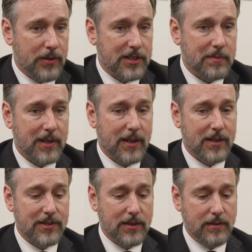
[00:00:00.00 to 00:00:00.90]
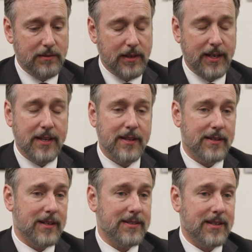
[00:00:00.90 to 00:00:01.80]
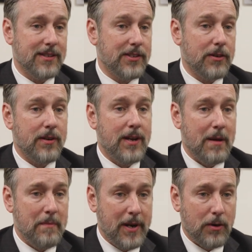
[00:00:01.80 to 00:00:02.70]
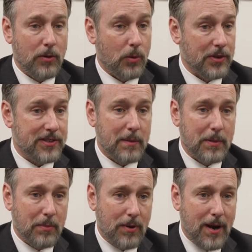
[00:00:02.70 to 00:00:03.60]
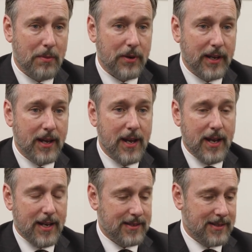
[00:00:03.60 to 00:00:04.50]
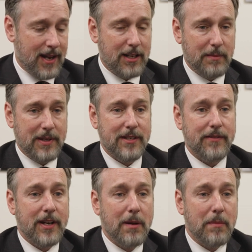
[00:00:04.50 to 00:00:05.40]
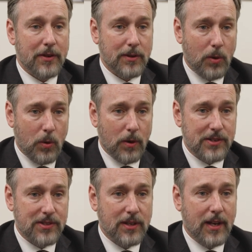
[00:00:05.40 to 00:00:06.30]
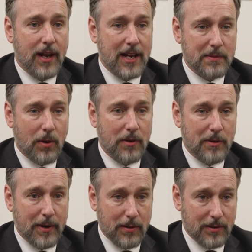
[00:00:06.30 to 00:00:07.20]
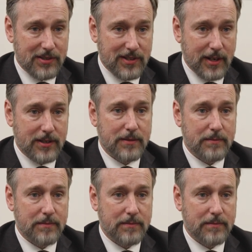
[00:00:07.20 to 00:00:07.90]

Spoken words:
this because anything that is considered not marital or separate property is not going to be divvied up by the courts as part of the marital estate.